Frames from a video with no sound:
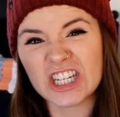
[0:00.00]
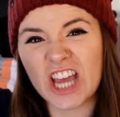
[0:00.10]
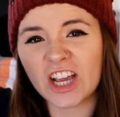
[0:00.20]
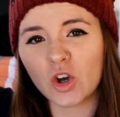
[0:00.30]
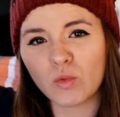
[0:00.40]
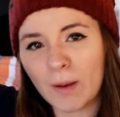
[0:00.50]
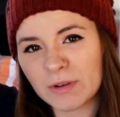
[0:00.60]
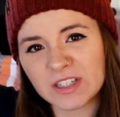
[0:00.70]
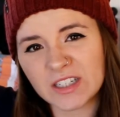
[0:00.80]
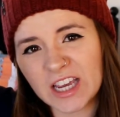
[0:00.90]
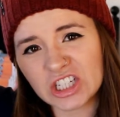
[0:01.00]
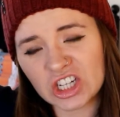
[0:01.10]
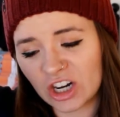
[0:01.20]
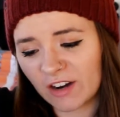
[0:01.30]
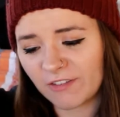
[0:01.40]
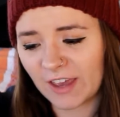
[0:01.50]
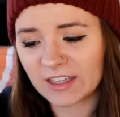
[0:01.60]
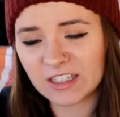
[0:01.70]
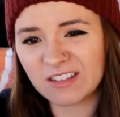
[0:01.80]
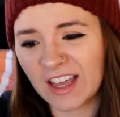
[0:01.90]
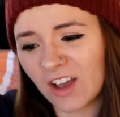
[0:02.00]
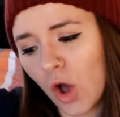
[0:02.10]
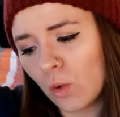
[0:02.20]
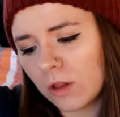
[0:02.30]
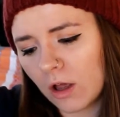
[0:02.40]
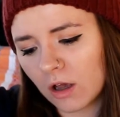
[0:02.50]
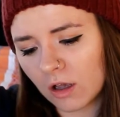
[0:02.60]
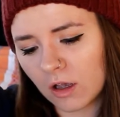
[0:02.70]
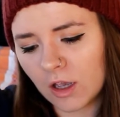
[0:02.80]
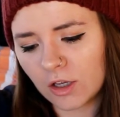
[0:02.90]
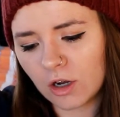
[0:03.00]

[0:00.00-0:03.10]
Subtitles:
dangle representation in our faces, like, oh look,